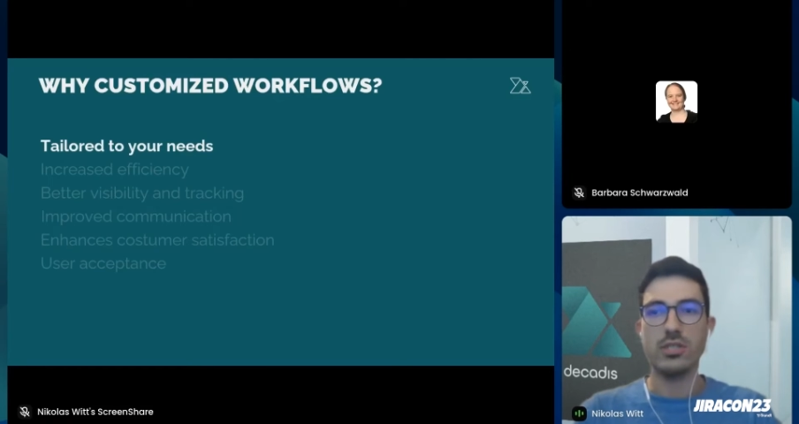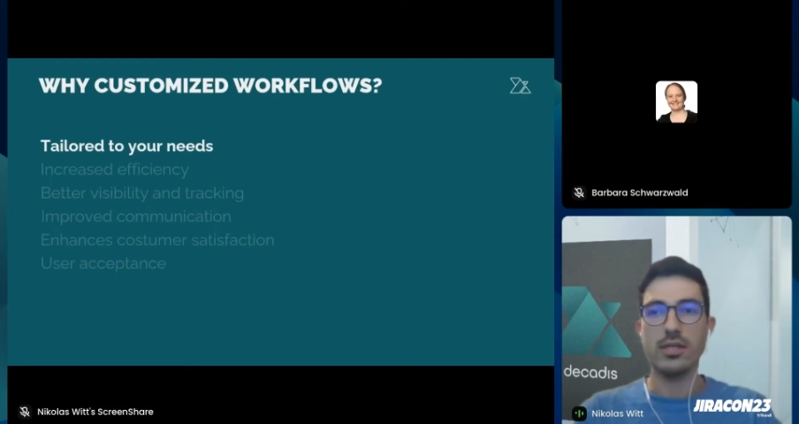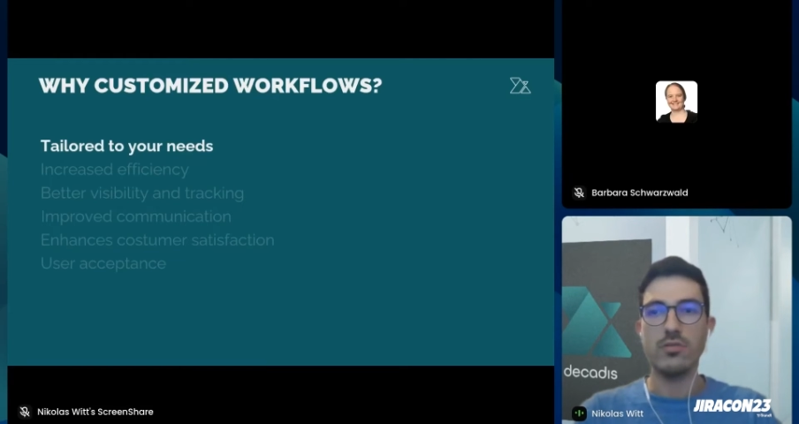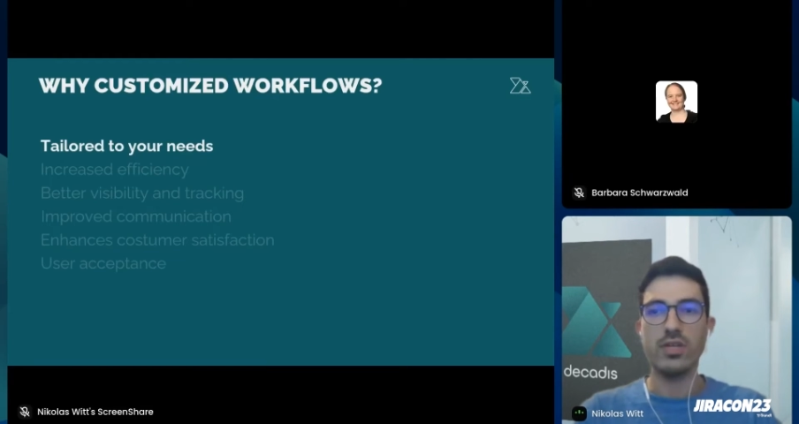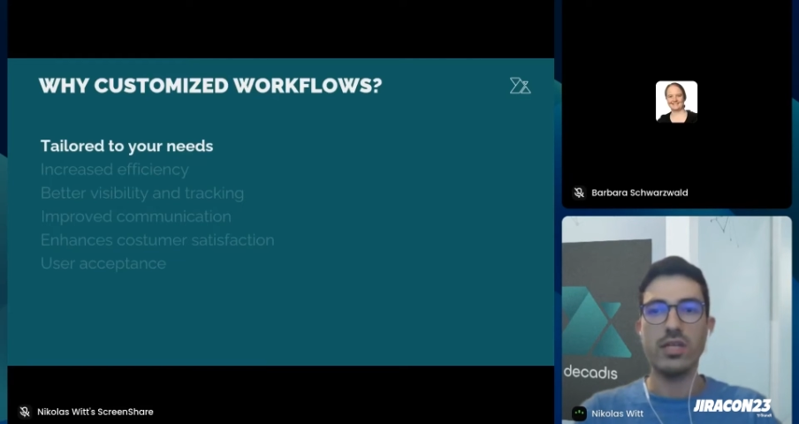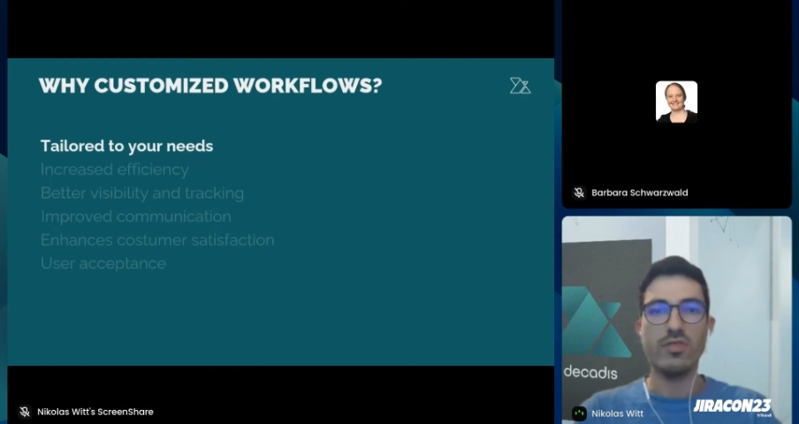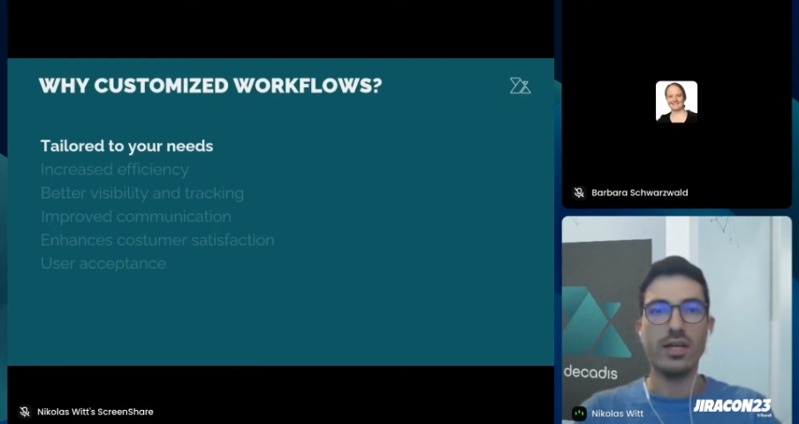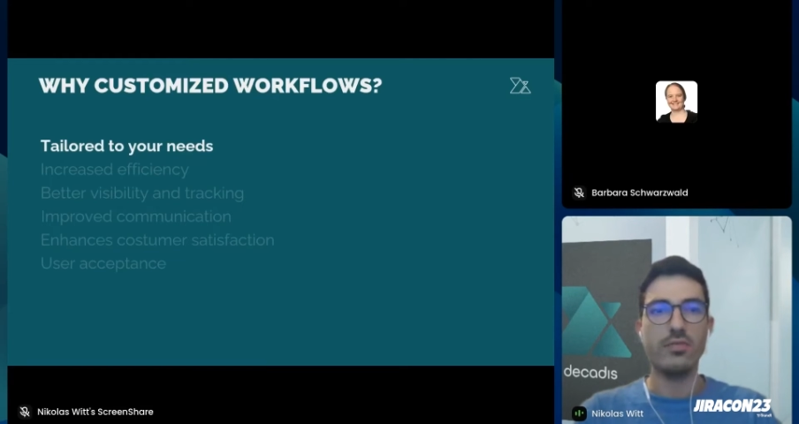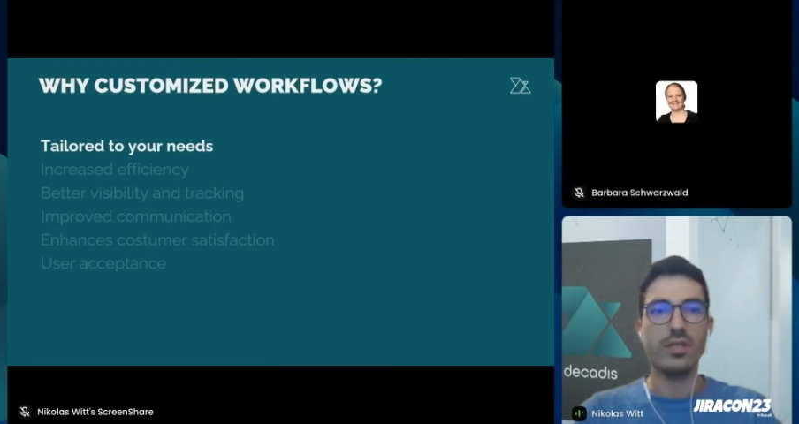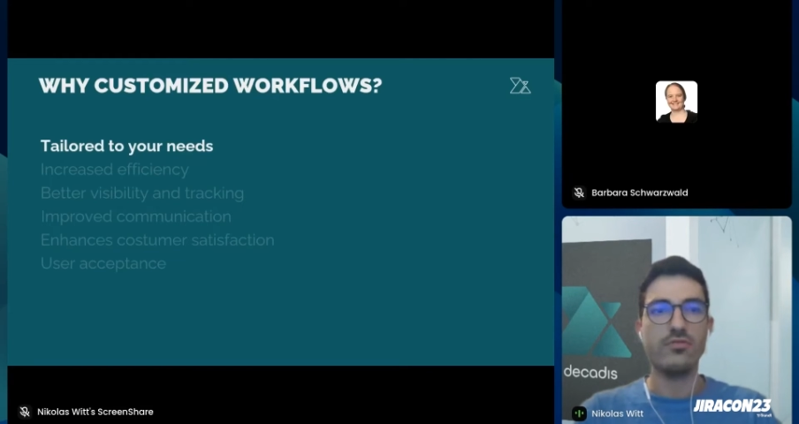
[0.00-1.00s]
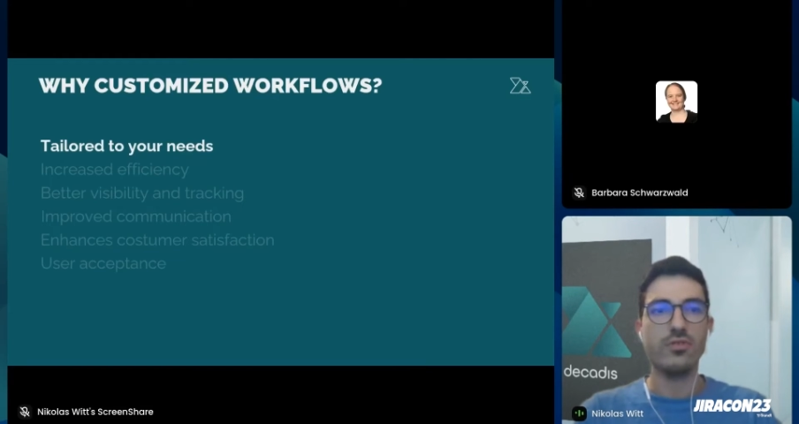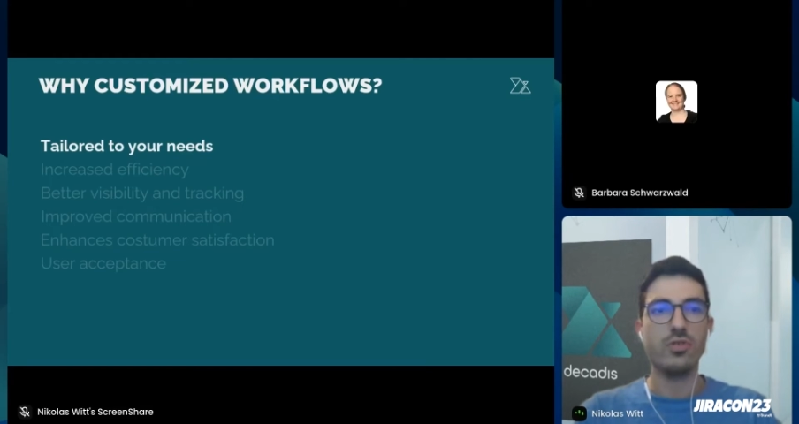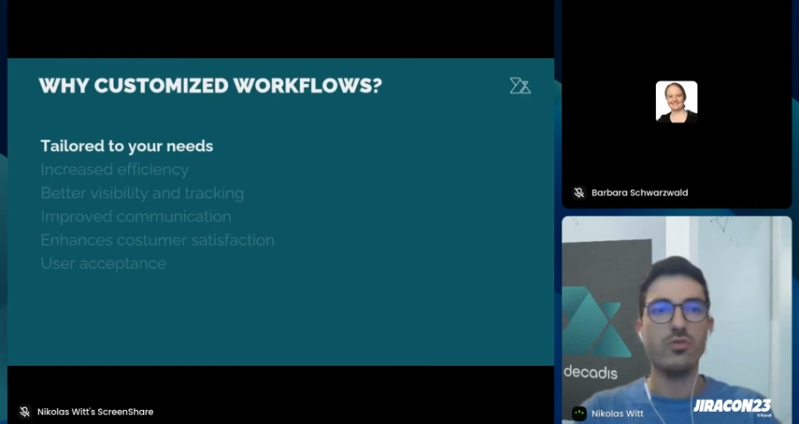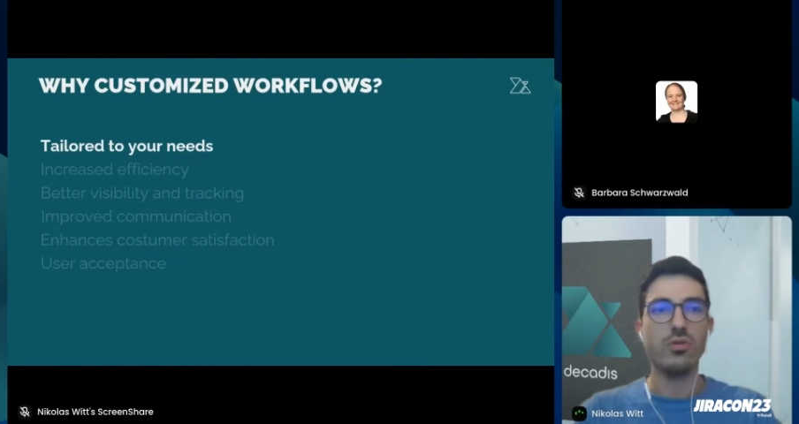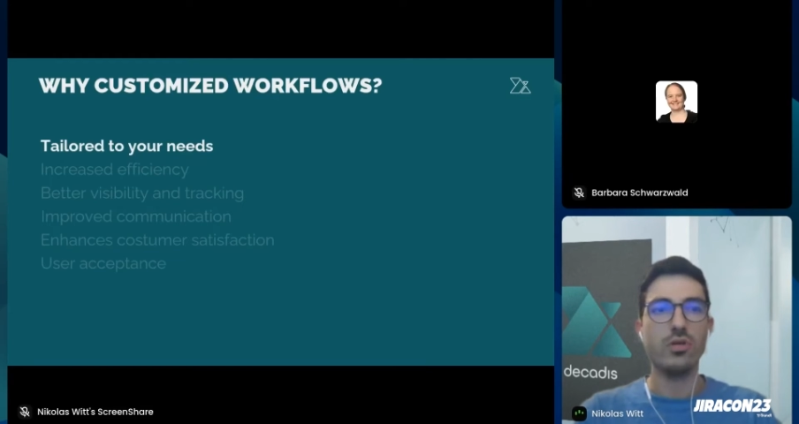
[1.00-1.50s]
that are really relevant for
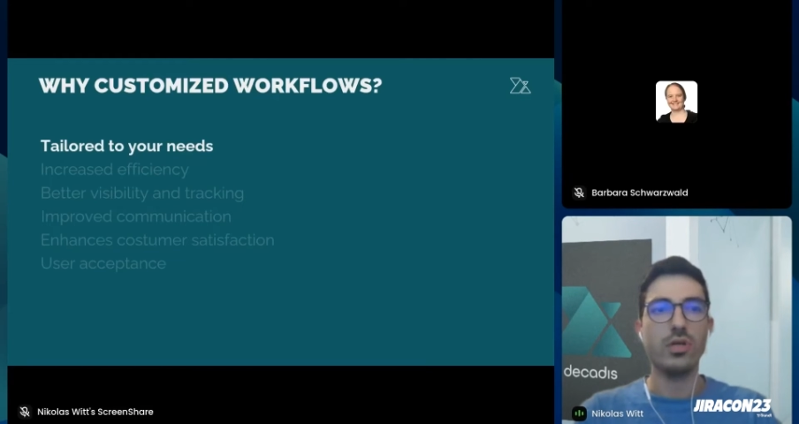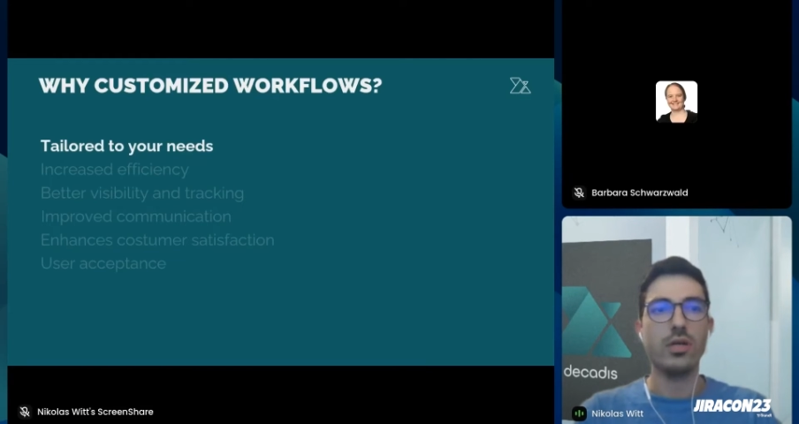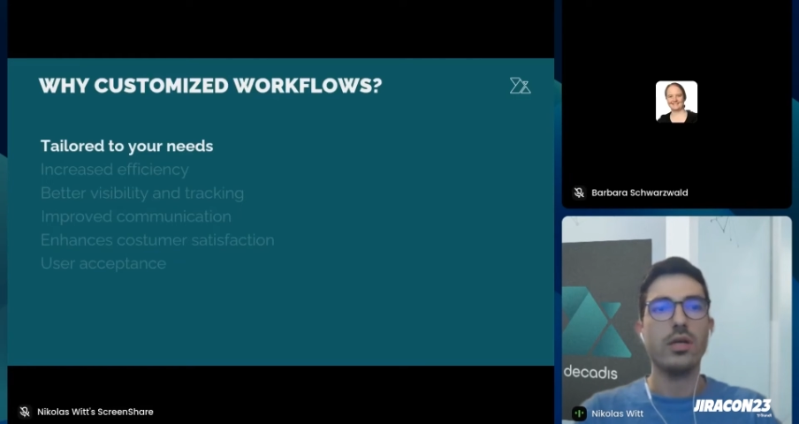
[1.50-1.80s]
you,